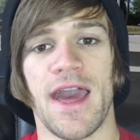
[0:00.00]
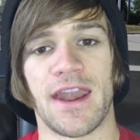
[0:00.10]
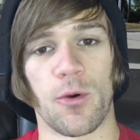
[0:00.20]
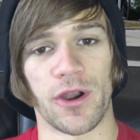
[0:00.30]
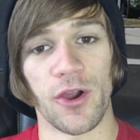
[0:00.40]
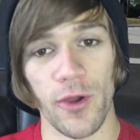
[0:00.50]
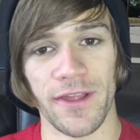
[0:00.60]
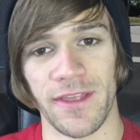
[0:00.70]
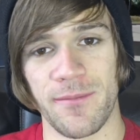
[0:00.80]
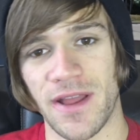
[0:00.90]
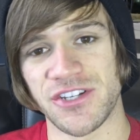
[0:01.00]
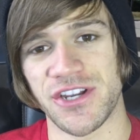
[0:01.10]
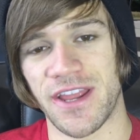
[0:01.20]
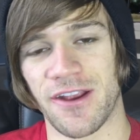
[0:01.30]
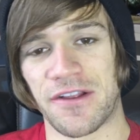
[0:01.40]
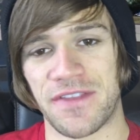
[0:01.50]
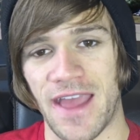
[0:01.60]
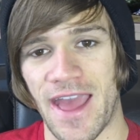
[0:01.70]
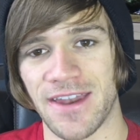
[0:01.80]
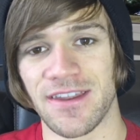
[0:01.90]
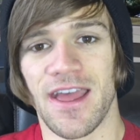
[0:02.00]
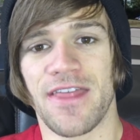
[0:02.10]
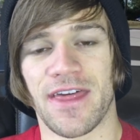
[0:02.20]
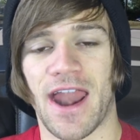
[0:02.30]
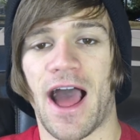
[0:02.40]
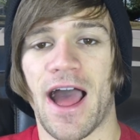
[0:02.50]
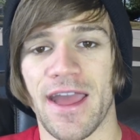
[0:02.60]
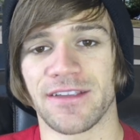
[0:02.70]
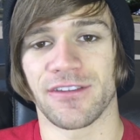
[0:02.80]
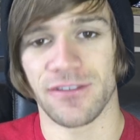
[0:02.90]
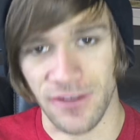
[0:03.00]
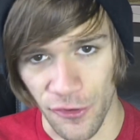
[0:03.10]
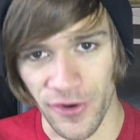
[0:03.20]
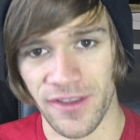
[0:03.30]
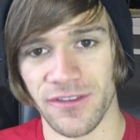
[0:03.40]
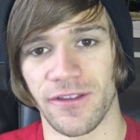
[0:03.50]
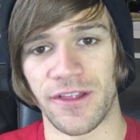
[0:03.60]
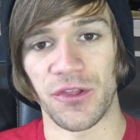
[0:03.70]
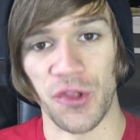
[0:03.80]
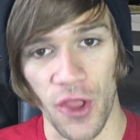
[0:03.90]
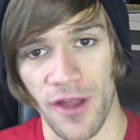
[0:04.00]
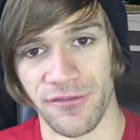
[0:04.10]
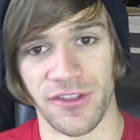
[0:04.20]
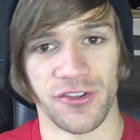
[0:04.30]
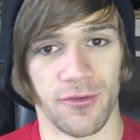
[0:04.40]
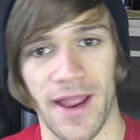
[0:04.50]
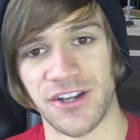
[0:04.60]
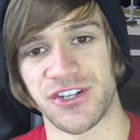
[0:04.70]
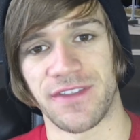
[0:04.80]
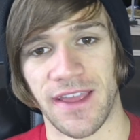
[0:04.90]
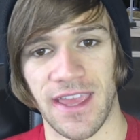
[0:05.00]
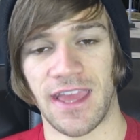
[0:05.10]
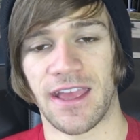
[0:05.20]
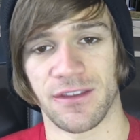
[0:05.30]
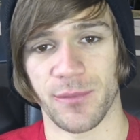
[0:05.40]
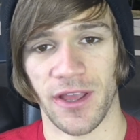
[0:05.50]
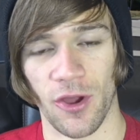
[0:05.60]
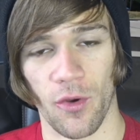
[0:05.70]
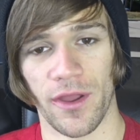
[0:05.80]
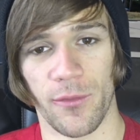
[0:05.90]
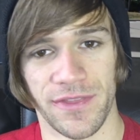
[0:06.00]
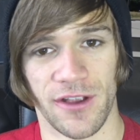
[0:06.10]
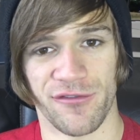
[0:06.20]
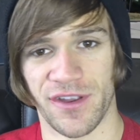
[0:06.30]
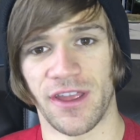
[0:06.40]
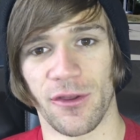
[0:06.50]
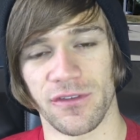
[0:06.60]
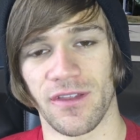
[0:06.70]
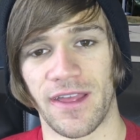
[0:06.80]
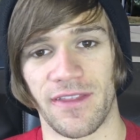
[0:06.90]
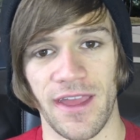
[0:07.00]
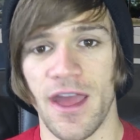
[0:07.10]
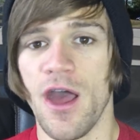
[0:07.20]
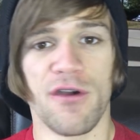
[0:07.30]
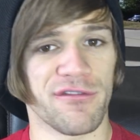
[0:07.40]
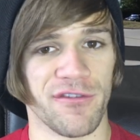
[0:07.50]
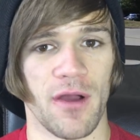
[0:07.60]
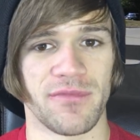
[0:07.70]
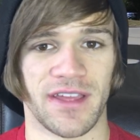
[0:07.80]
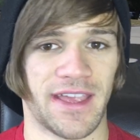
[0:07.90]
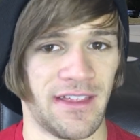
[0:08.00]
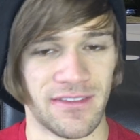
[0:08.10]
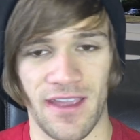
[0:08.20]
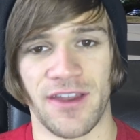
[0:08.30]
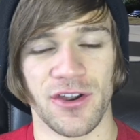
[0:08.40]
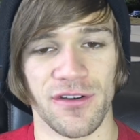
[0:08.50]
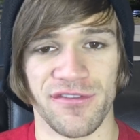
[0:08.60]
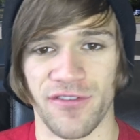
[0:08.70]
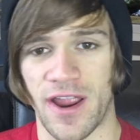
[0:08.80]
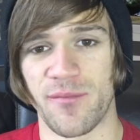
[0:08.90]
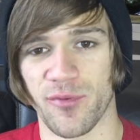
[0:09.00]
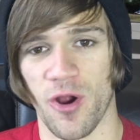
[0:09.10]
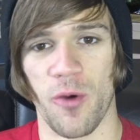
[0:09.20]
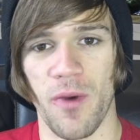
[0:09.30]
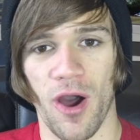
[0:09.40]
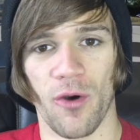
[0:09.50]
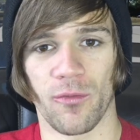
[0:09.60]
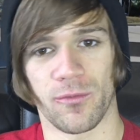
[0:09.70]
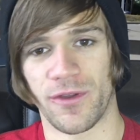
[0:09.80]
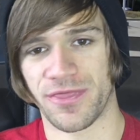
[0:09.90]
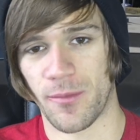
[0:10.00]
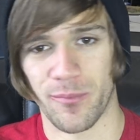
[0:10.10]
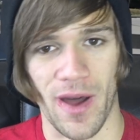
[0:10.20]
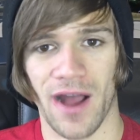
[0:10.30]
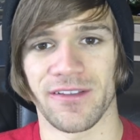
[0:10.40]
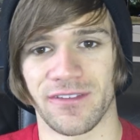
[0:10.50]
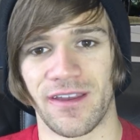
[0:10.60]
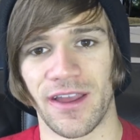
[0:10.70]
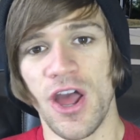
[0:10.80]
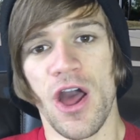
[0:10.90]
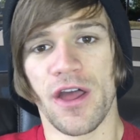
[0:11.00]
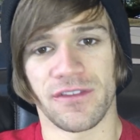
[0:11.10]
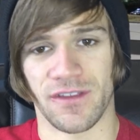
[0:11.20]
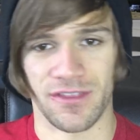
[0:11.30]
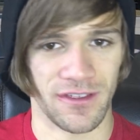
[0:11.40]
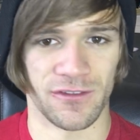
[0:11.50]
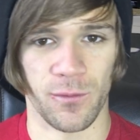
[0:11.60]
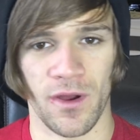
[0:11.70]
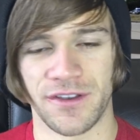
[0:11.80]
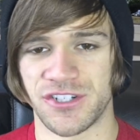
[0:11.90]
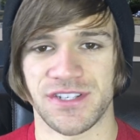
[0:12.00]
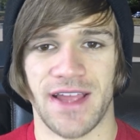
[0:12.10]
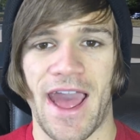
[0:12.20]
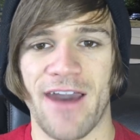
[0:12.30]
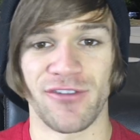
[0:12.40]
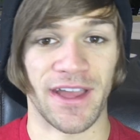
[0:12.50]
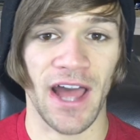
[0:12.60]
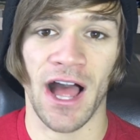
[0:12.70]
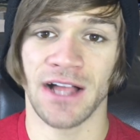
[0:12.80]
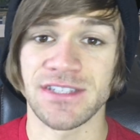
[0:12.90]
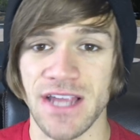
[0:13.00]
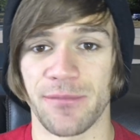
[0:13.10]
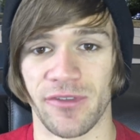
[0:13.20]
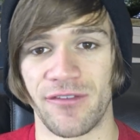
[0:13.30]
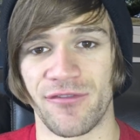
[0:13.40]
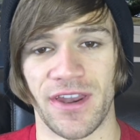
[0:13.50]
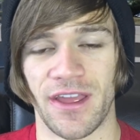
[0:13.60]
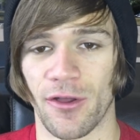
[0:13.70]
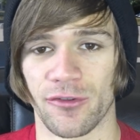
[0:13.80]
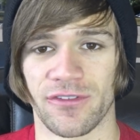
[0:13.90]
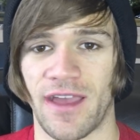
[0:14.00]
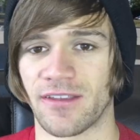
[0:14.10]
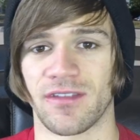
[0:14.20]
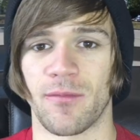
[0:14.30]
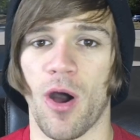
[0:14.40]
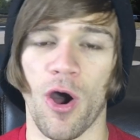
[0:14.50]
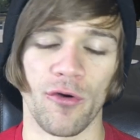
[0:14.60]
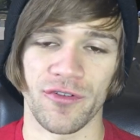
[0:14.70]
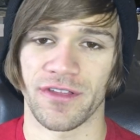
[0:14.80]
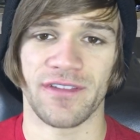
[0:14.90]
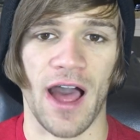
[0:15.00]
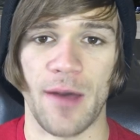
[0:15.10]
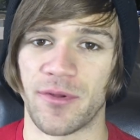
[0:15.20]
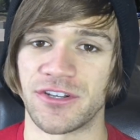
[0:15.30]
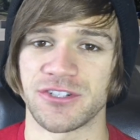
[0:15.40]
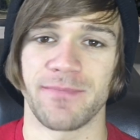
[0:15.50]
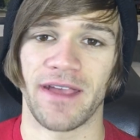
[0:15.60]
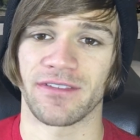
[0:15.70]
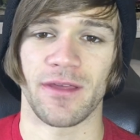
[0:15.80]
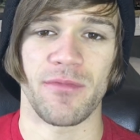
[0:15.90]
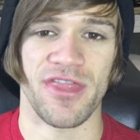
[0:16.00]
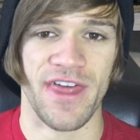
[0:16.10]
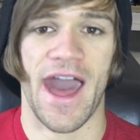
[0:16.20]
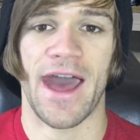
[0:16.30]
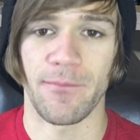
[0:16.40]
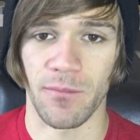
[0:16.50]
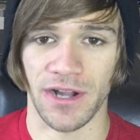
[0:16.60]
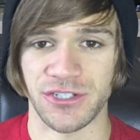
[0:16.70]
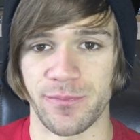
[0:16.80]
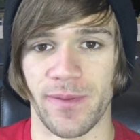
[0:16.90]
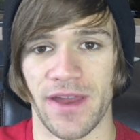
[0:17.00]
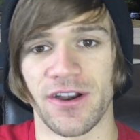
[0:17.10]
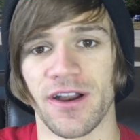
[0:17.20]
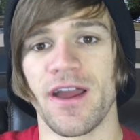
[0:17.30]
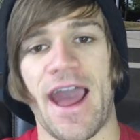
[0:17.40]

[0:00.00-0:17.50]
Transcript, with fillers: And I want to quickly mention here at the end that I seriously love the direction that Kink has been going with their videos lately from the contender frame promo with the boxing to this one, just having concepts in videos takes them over the top and just makes them that much better.